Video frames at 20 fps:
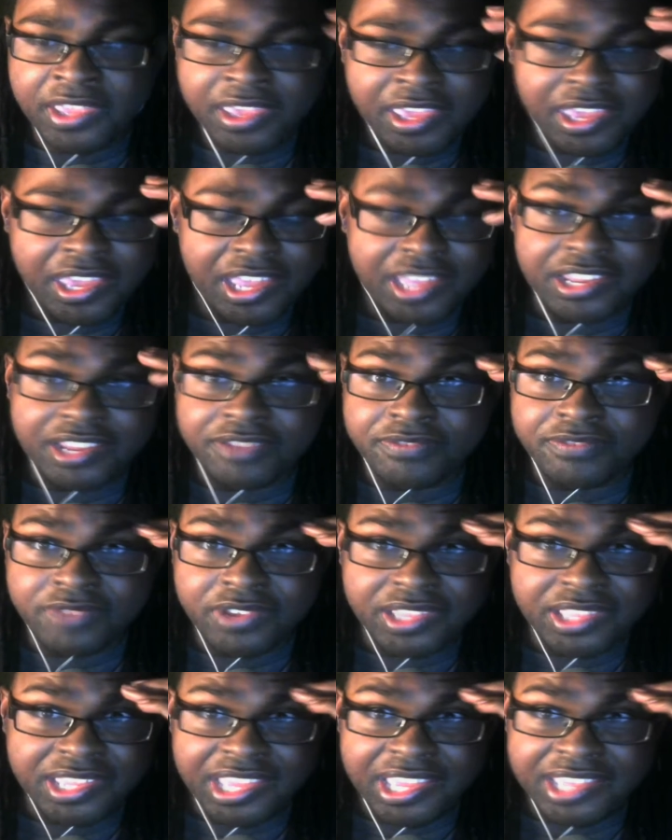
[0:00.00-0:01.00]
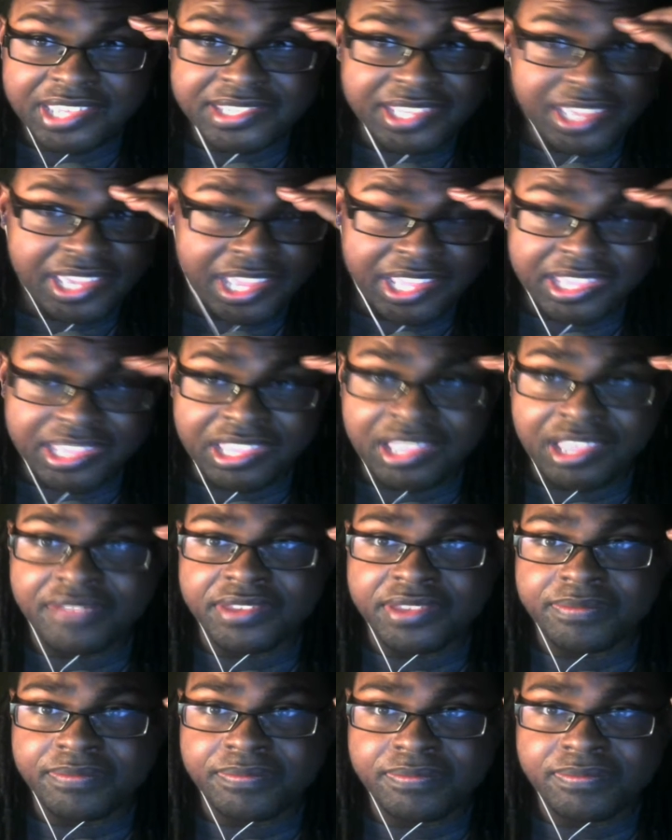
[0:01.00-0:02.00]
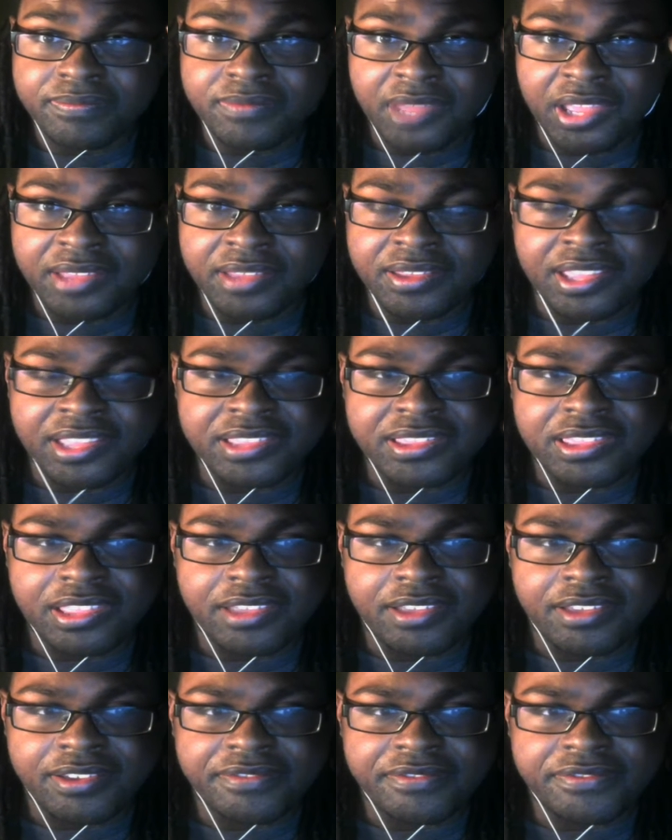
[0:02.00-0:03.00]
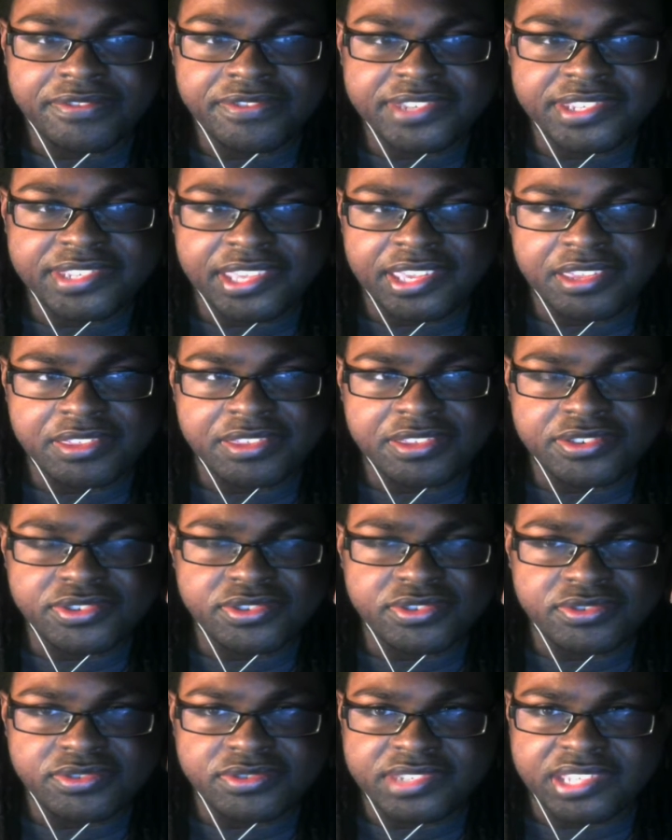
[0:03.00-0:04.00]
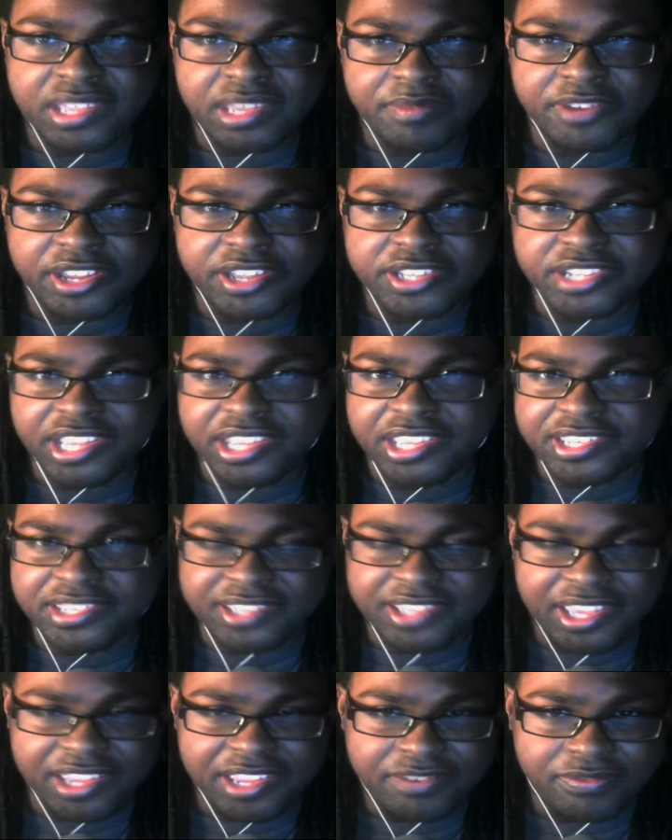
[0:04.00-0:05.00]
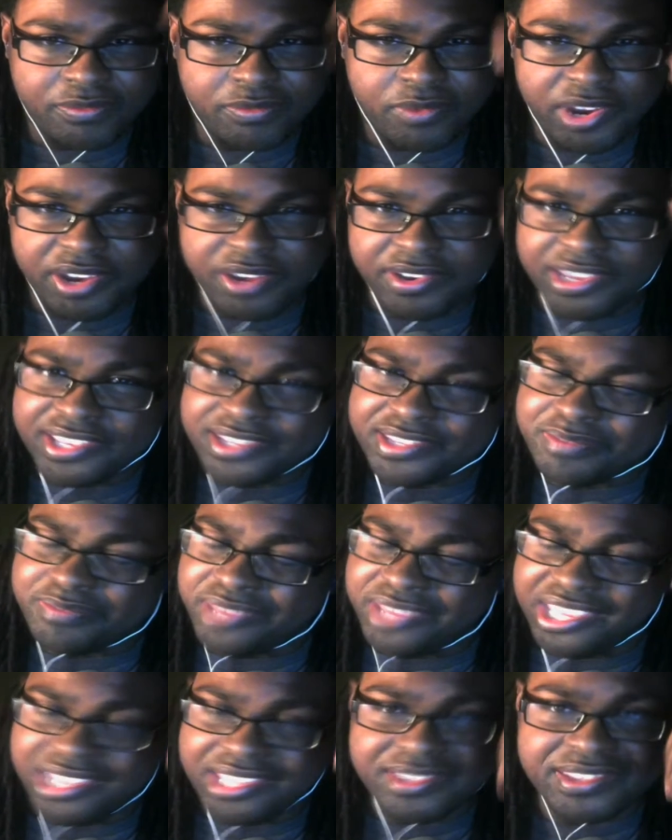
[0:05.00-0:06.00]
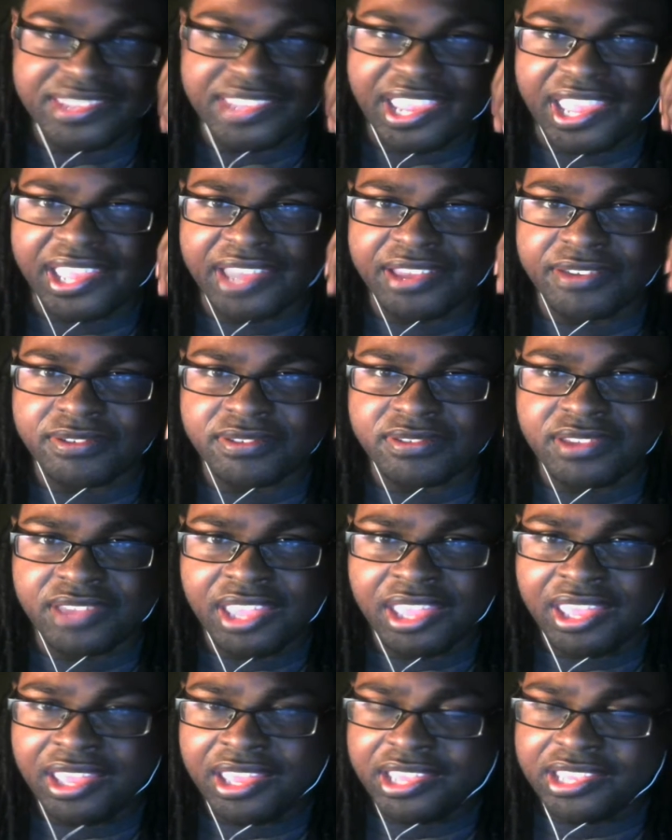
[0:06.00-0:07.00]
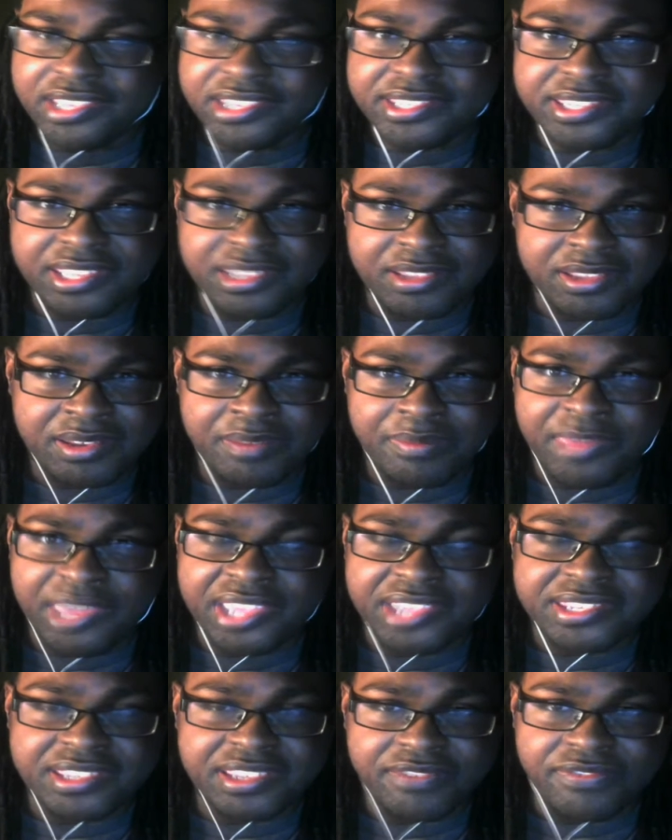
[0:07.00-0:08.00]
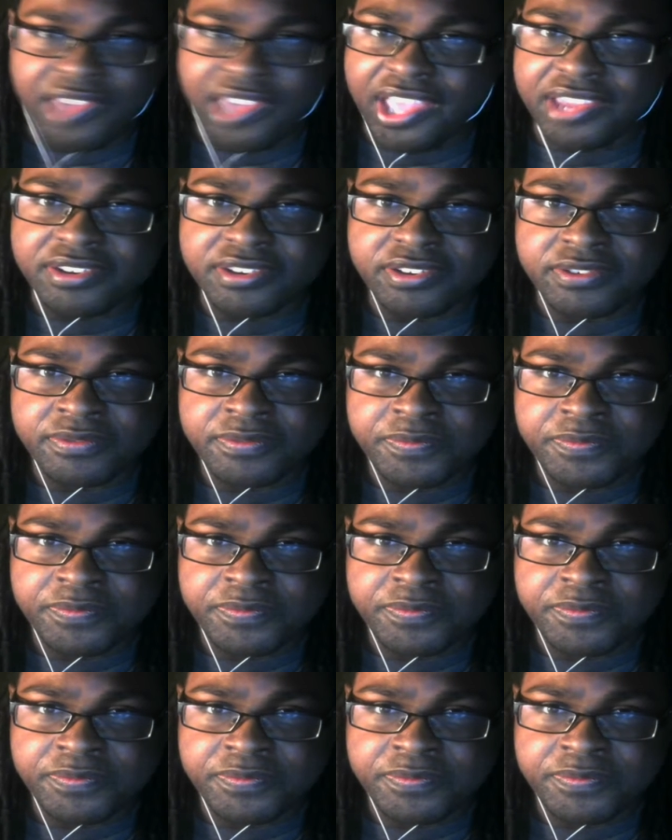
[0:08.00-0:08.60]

And I really gotta say, I love it. I love seeing this new Samurai Jack. He's kind of weary, he's beaten down. He's still an amazing fighter.